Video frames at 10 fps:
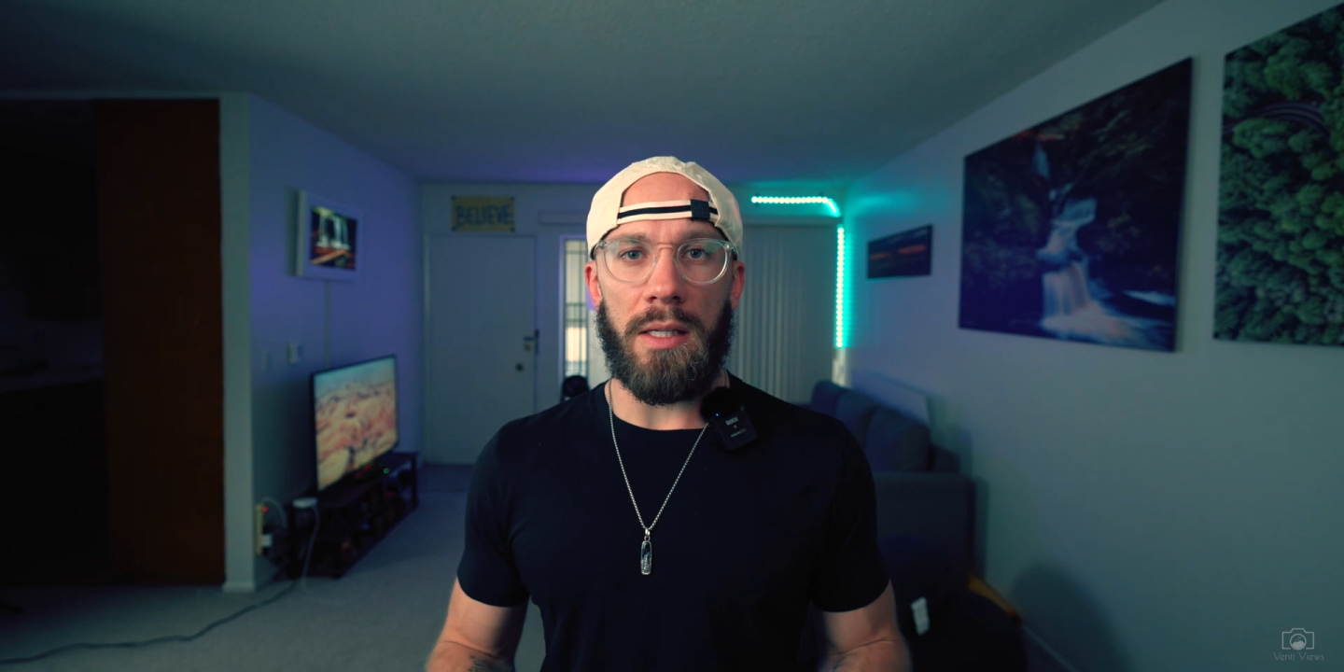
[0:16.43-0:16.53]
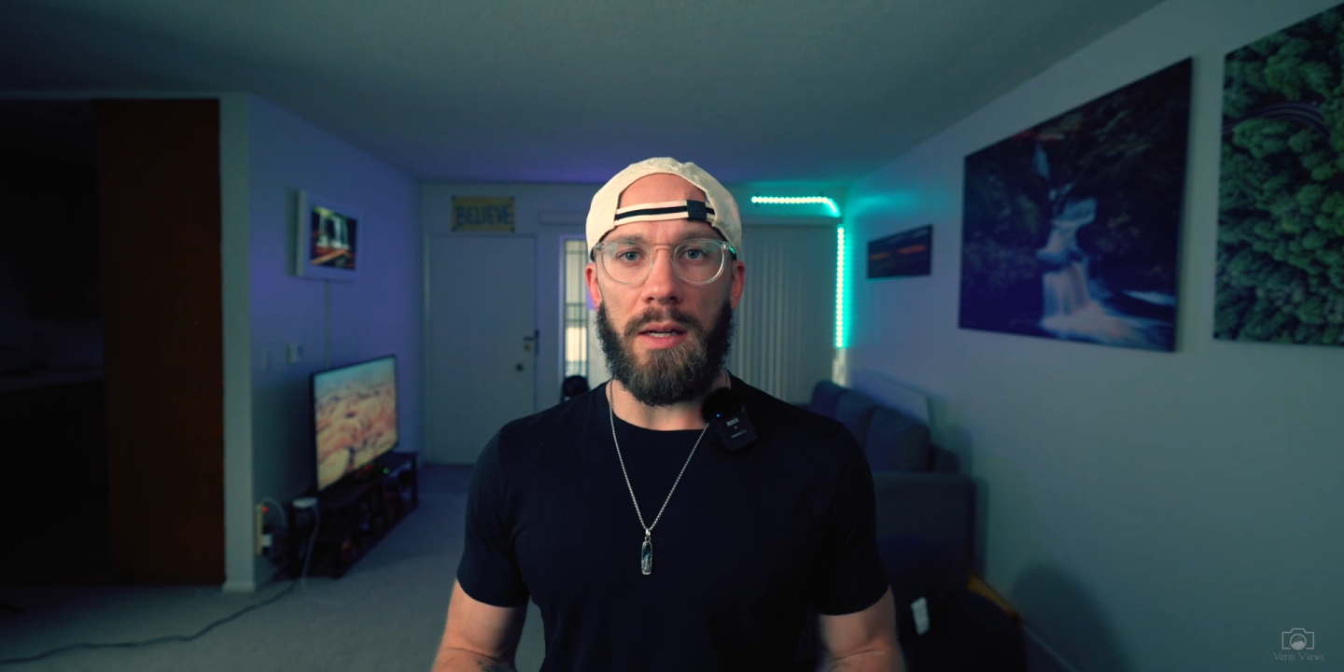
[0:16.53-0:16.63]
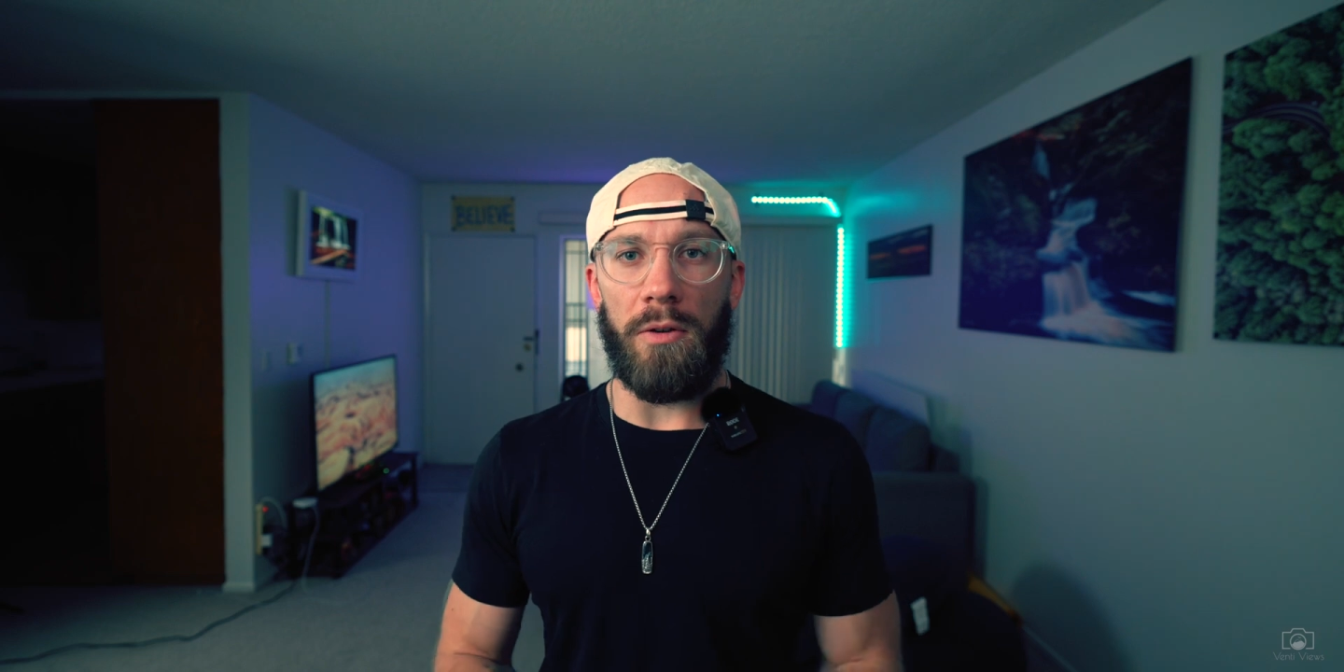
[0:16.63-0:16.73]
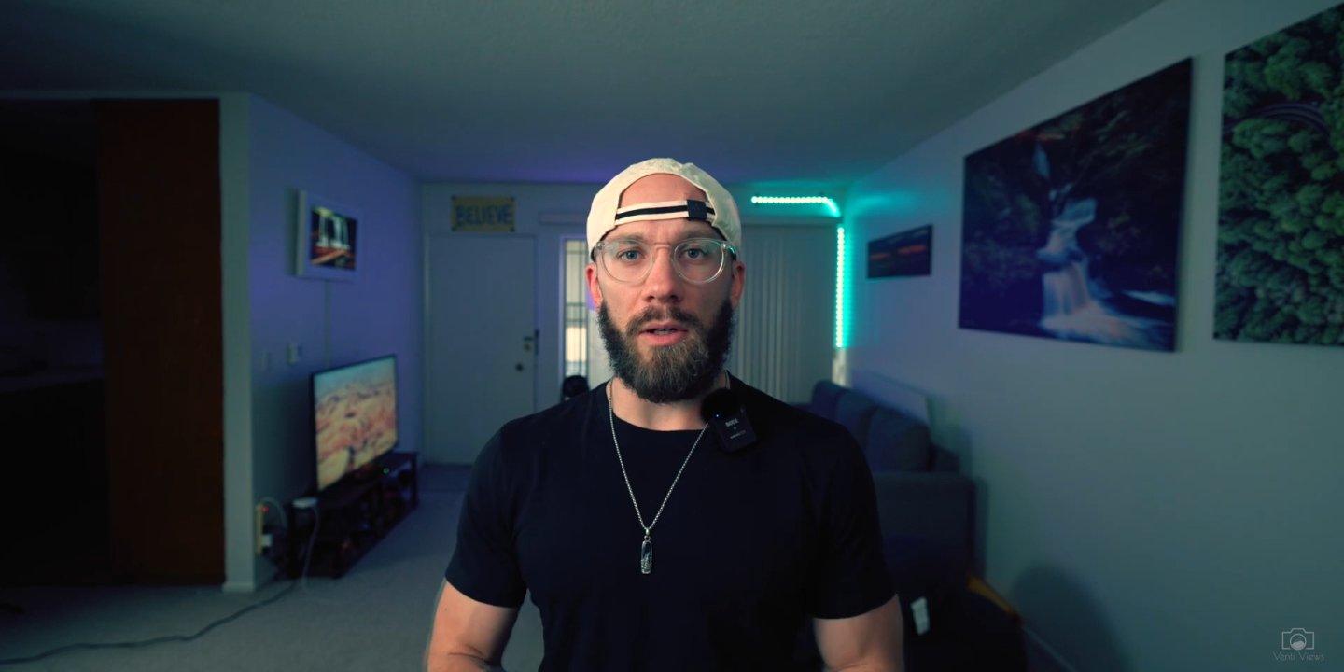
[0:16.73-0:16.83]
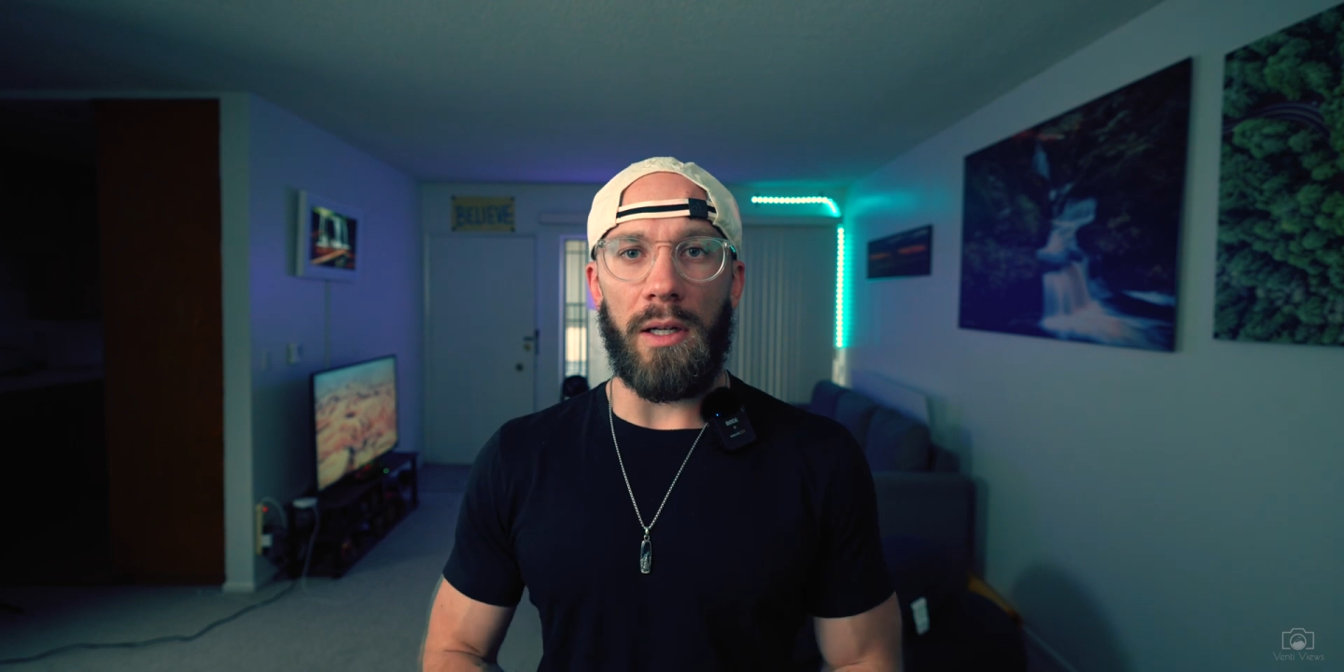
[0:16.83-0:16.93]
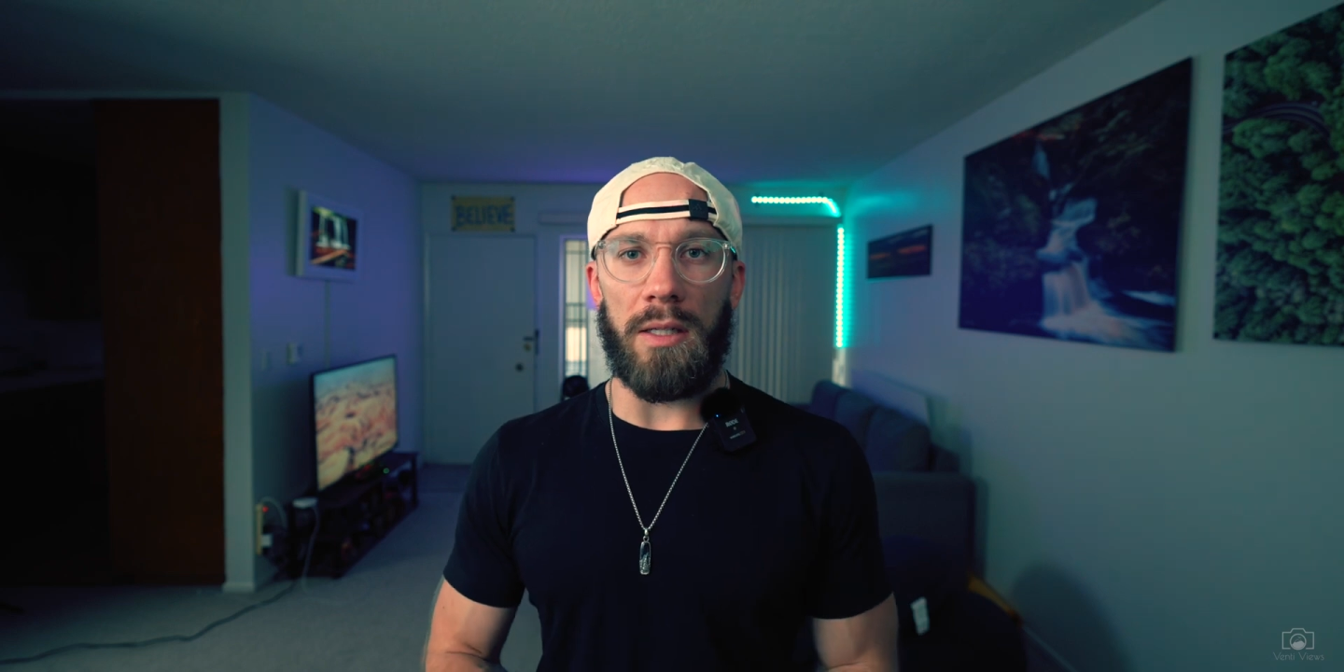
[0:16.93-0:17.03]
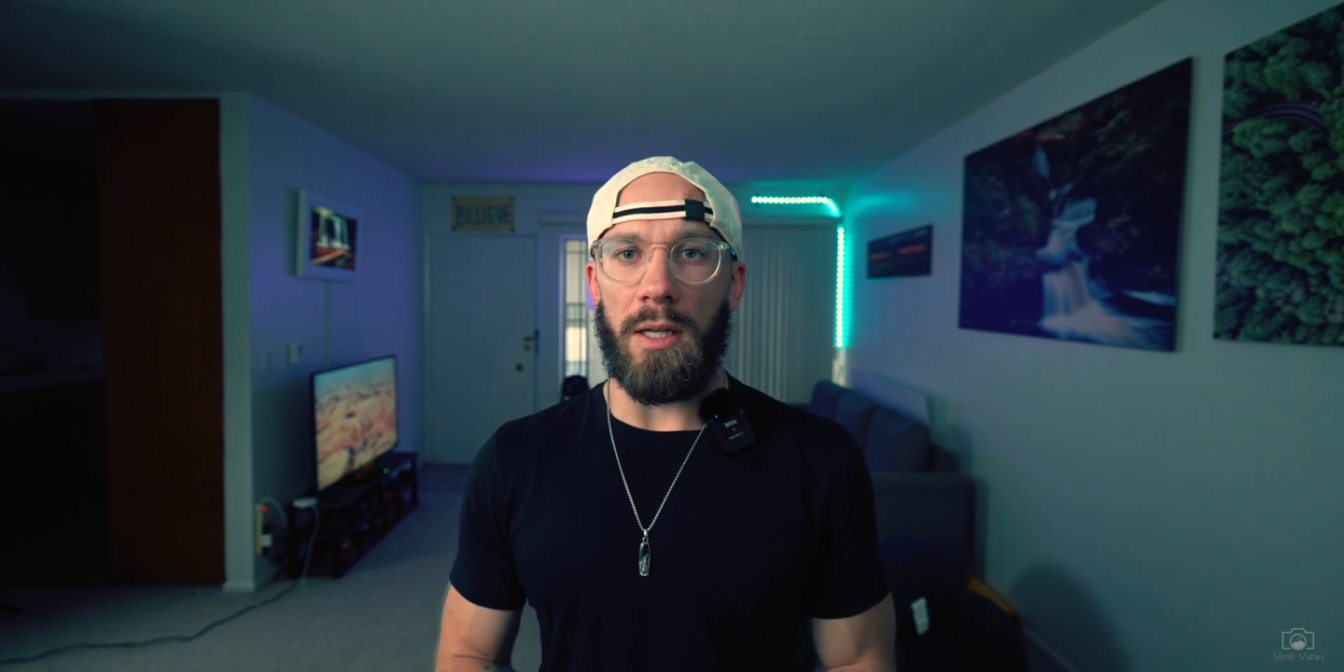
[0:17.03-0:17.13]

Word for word: here in Los